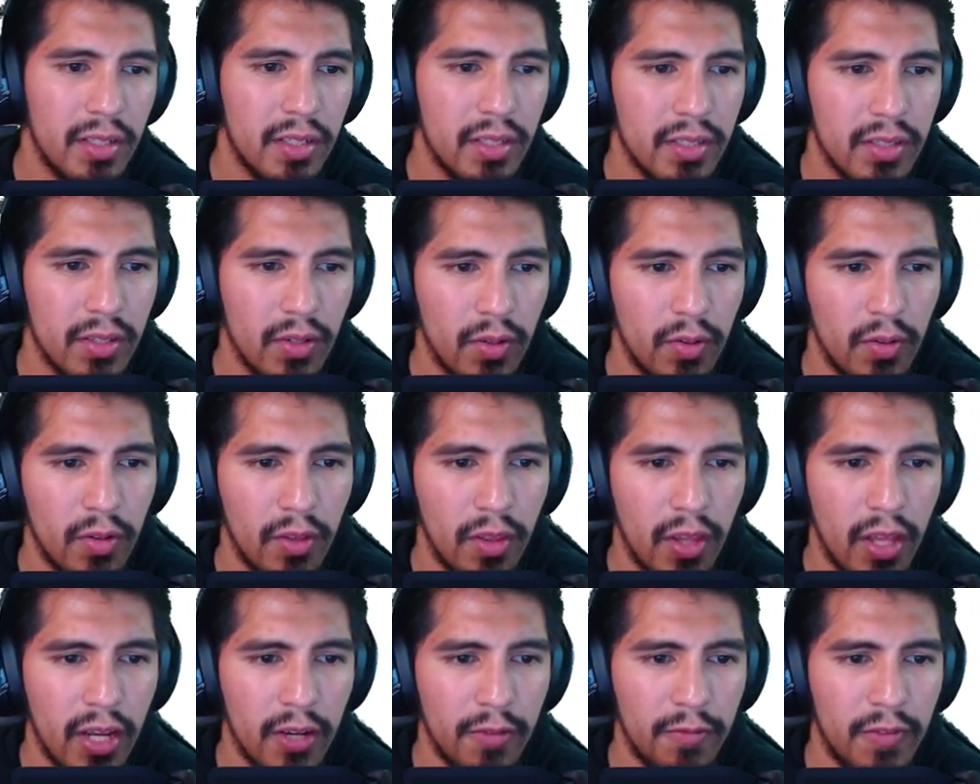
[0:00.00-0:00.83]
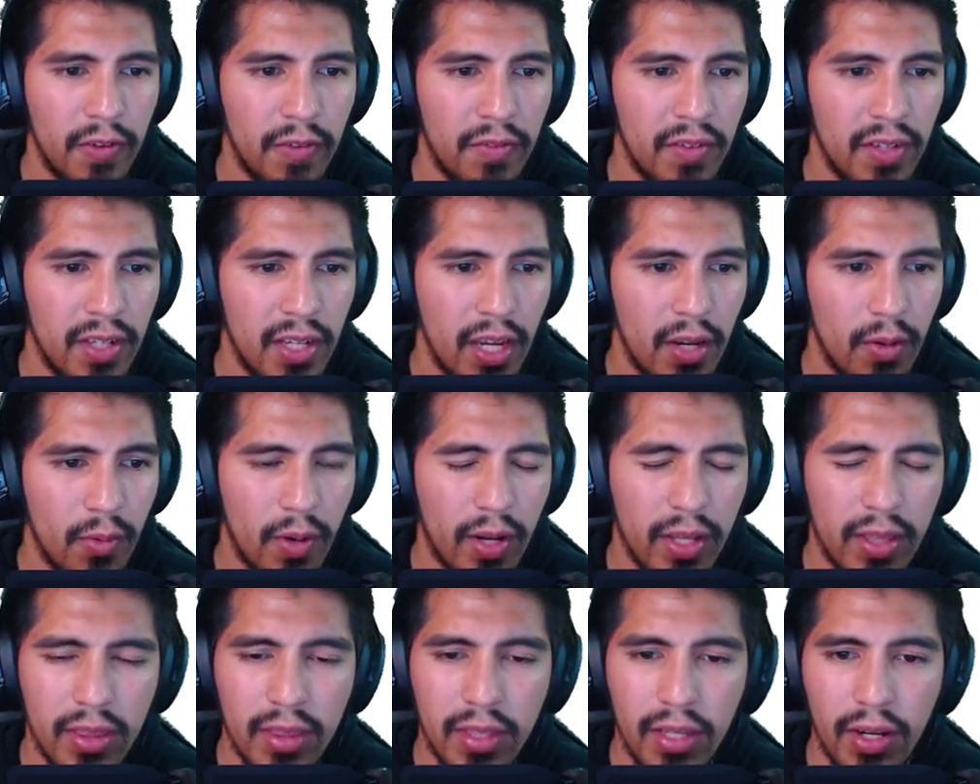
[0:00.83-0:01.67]
So on line 58
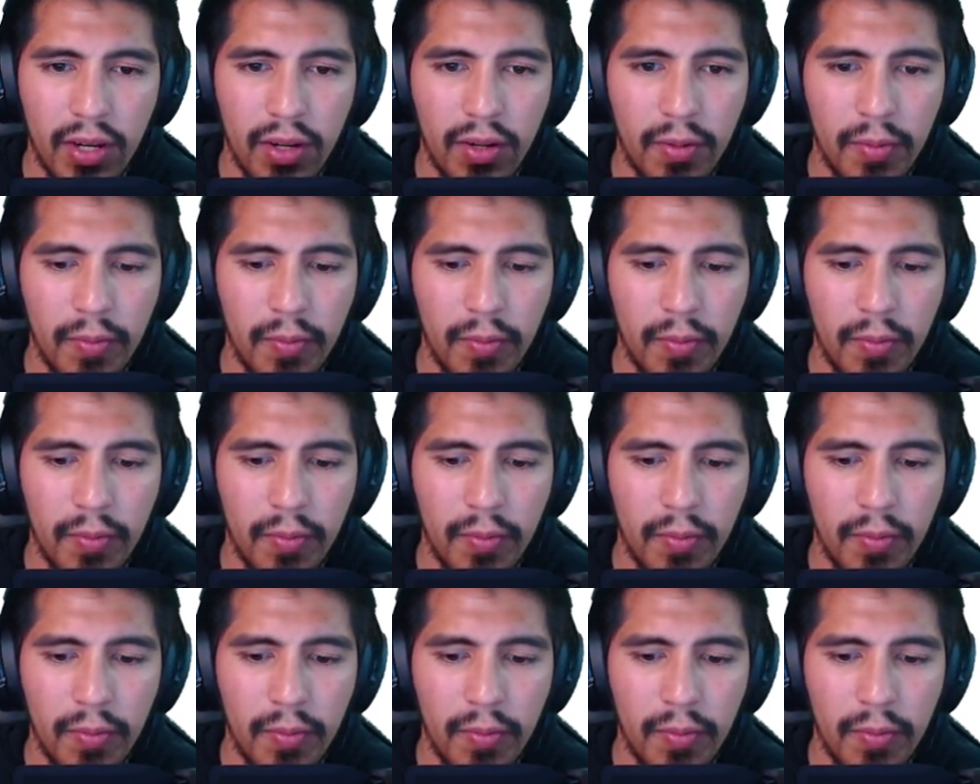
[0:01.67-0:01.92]
right there.